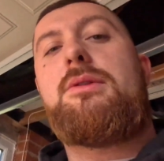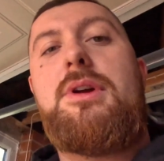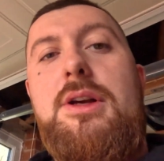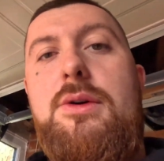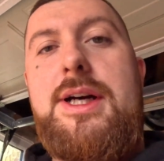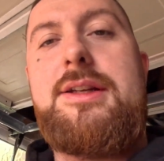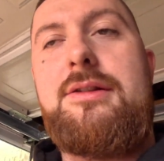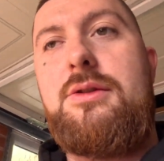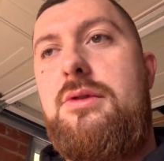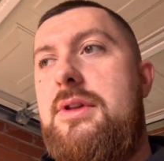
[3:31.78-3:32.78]
going to go ahead
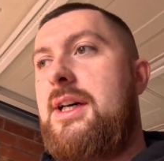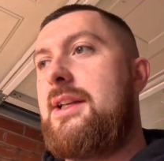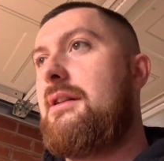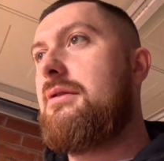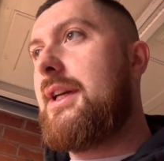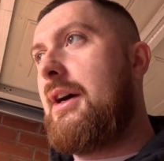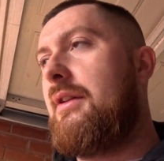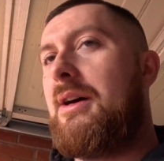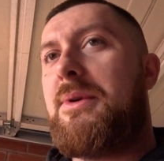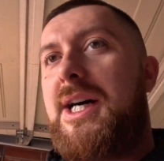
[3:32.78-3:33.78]
and do all that now, get all
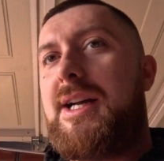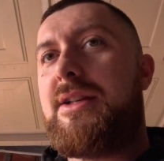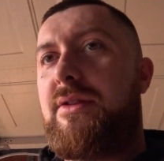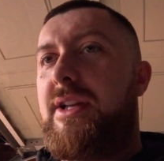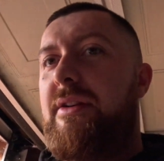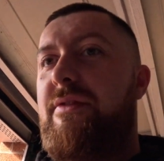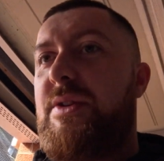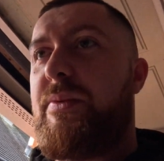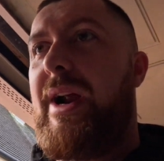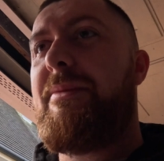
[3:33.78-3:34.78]
that back, so then everything's
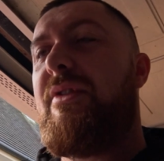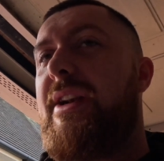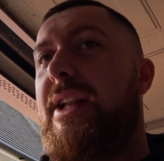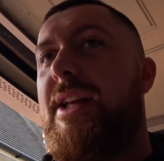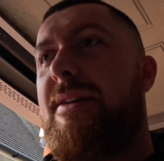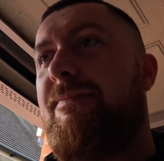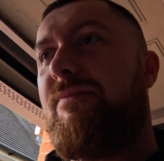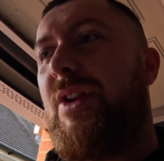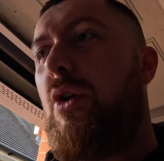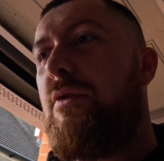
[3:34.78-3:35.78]
prepped ready.
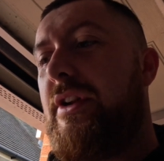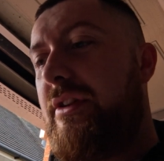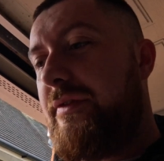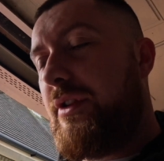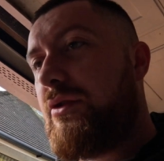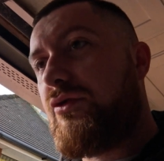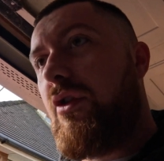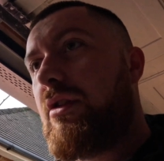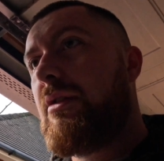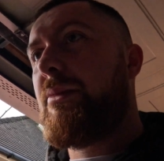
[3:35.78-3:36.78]
Hopefully nothing goes
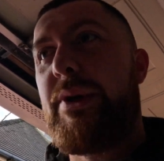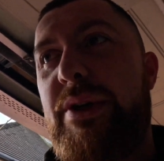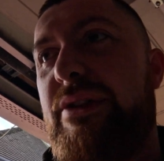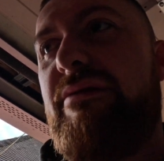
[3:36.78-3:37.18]
wrong, but